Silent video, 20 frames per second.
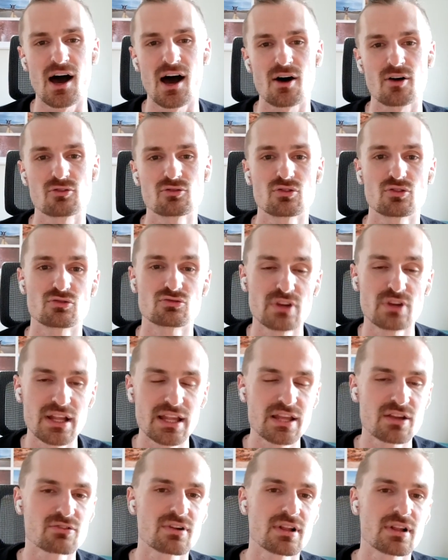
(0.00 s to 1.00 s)
really,
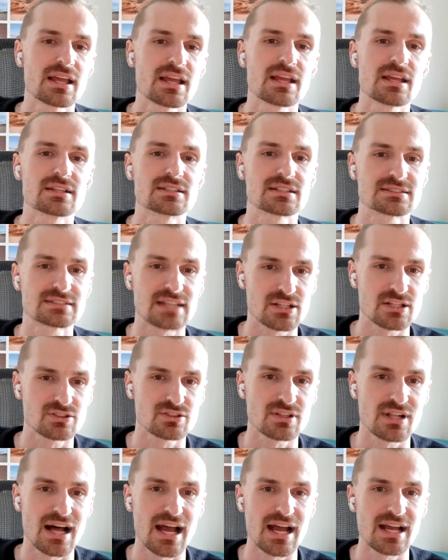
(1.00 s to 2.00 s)
really
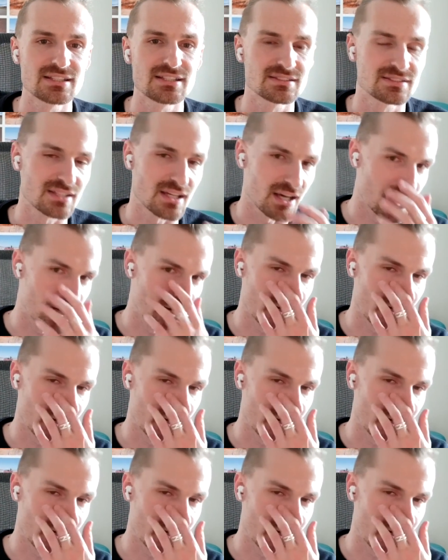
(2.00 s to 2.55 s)
decentralized uh,